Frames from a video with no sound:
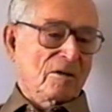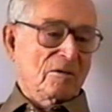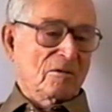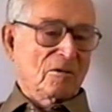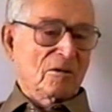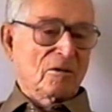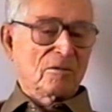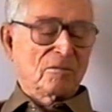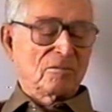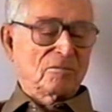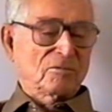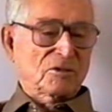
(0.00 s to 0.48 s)
There
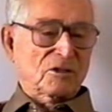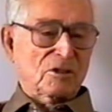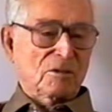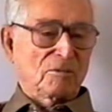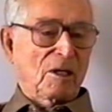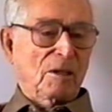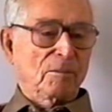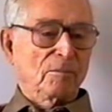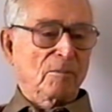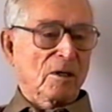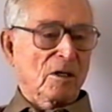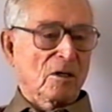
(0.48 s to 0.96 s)
were some
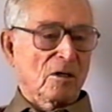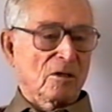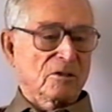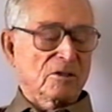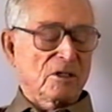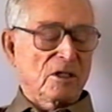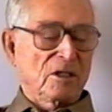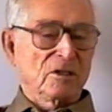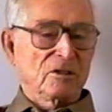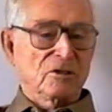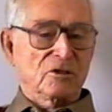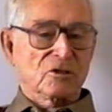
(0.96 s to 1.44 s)
of them
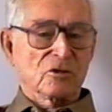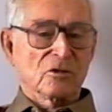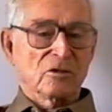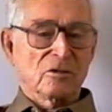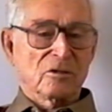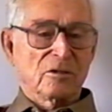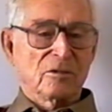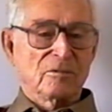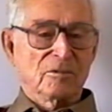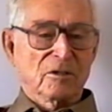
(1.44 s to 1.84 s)
injured.